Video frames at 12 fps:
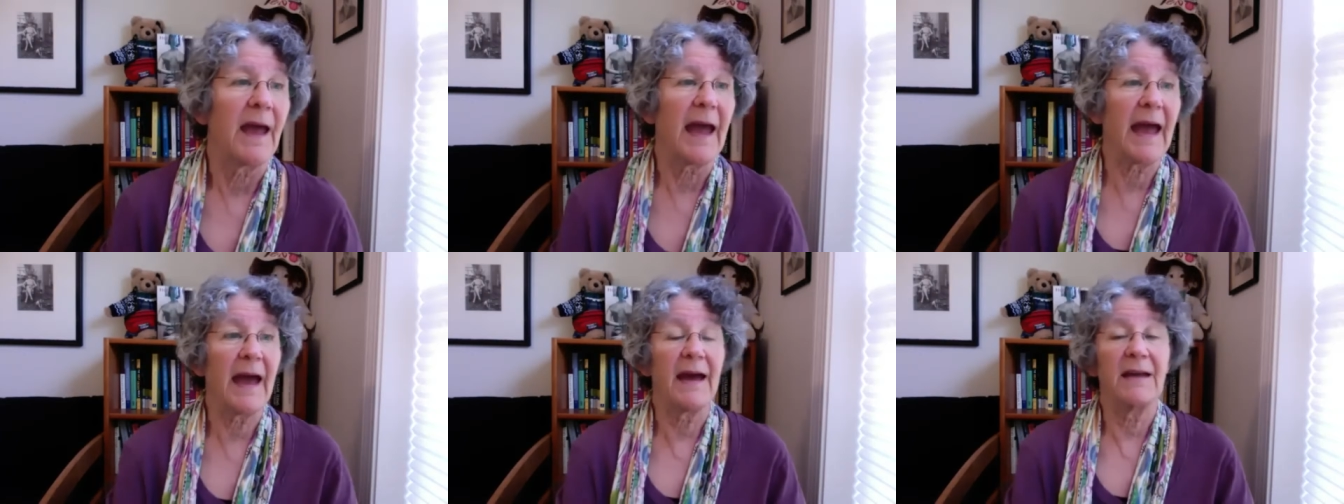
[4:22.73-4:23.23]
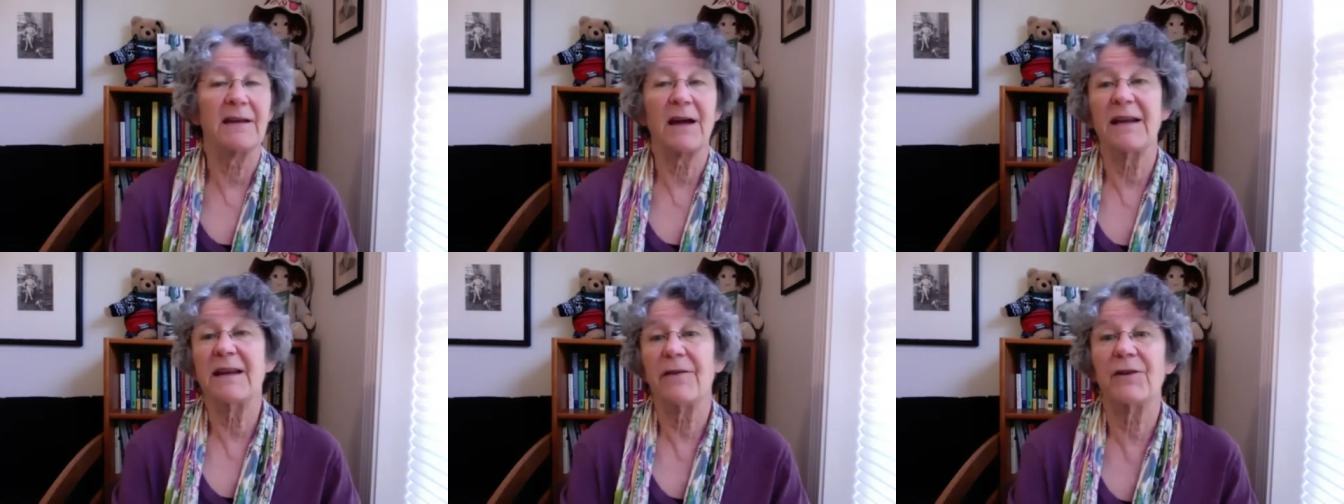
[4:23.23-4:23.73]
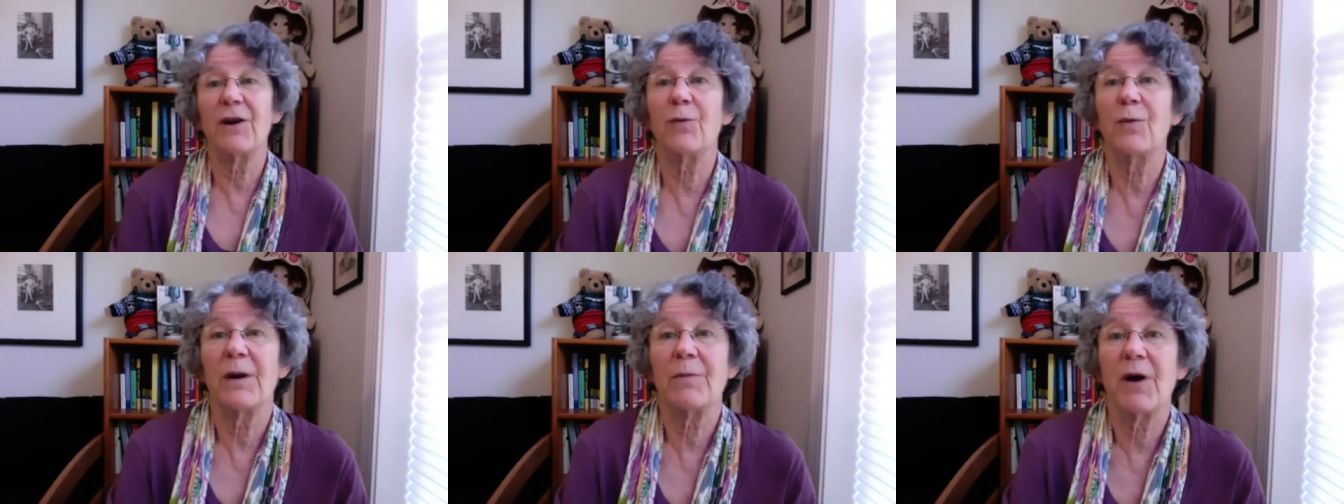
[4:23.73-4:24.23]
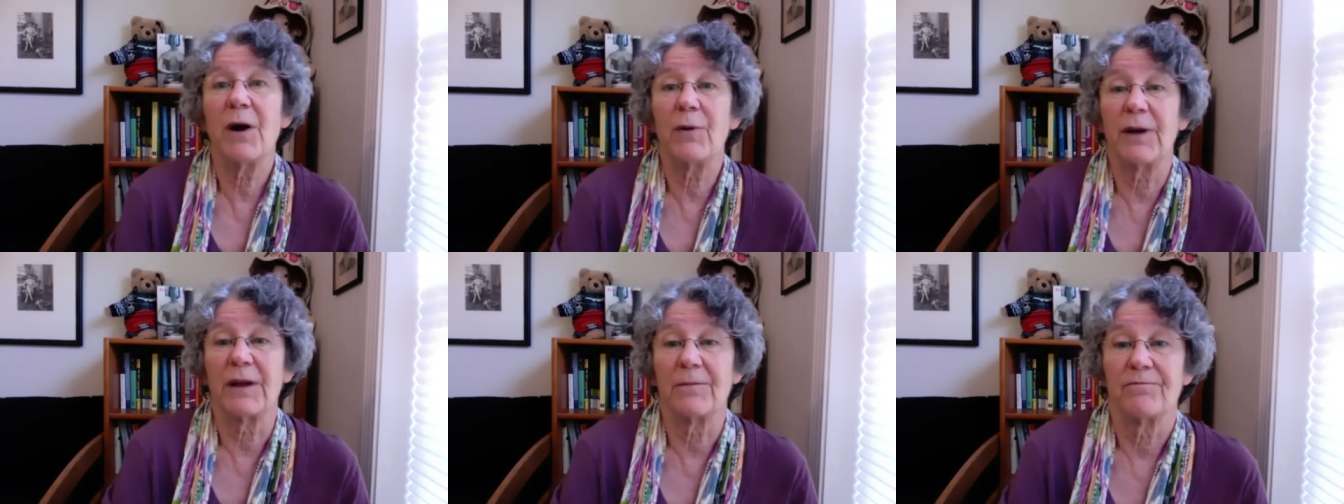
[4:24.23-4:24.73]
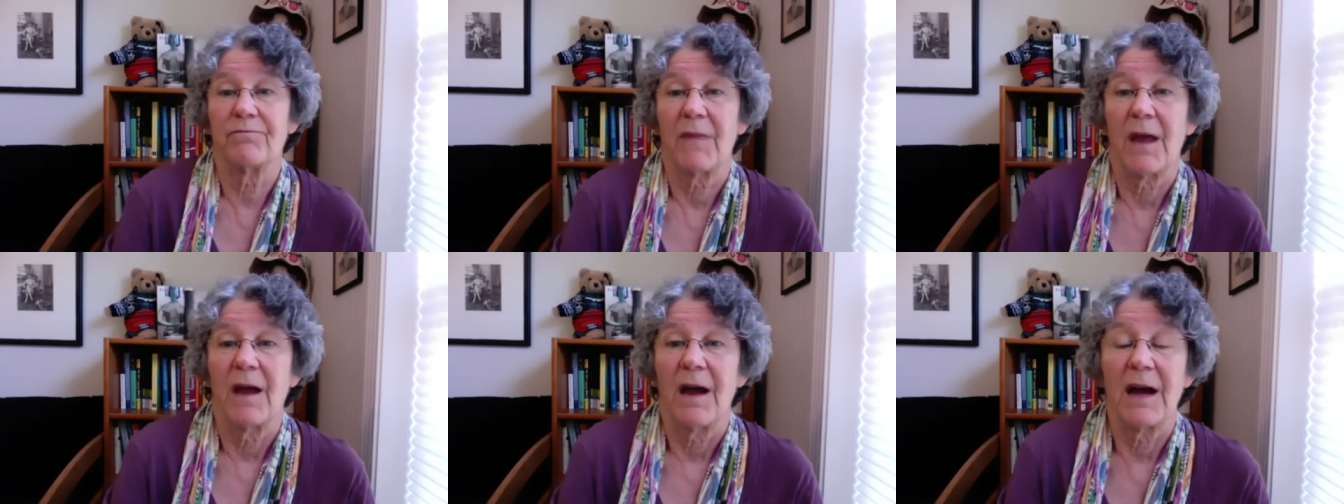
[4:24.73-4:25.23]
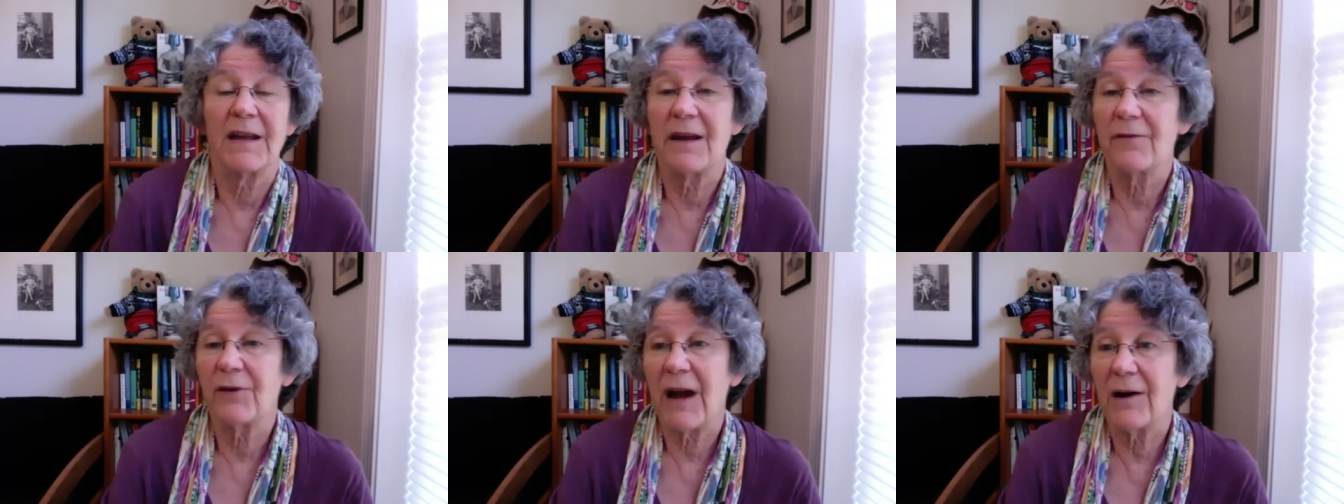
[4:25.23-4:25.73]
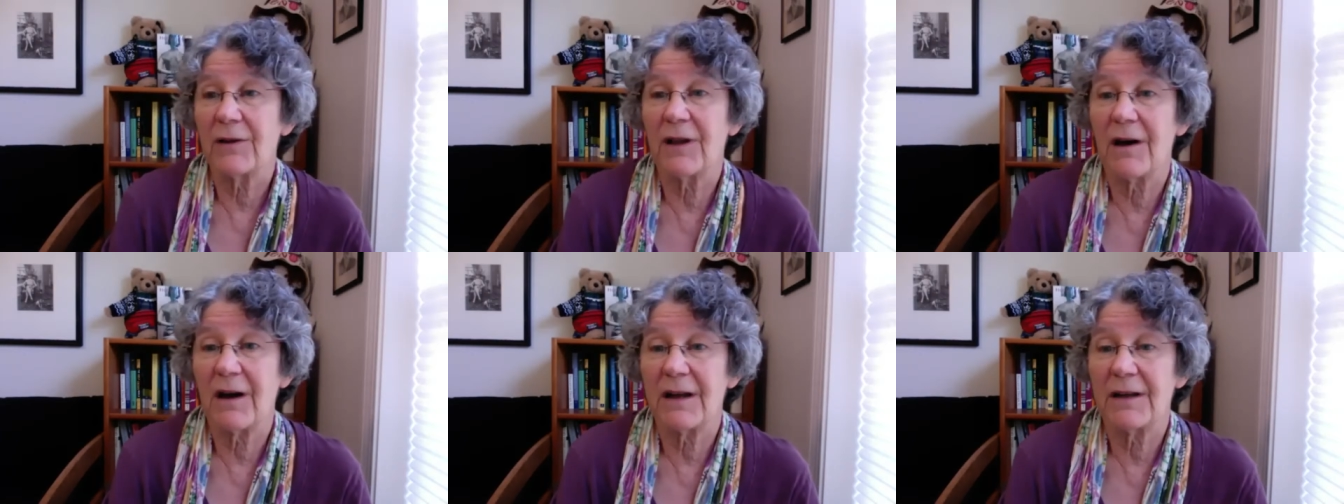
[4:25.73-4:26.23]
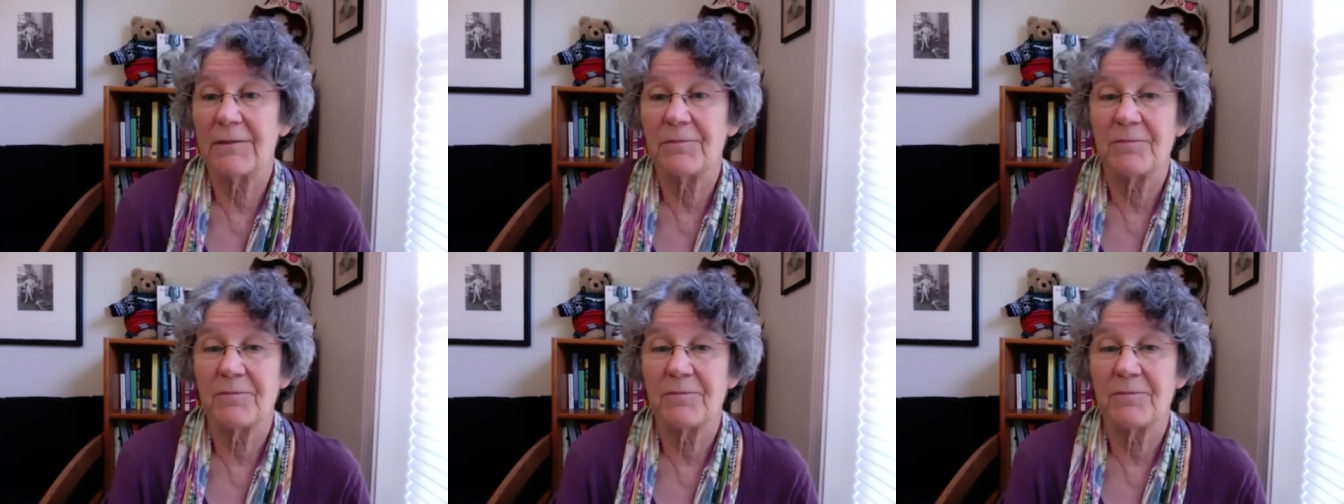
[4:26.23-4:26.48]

and I never know where I'm going. I never outline.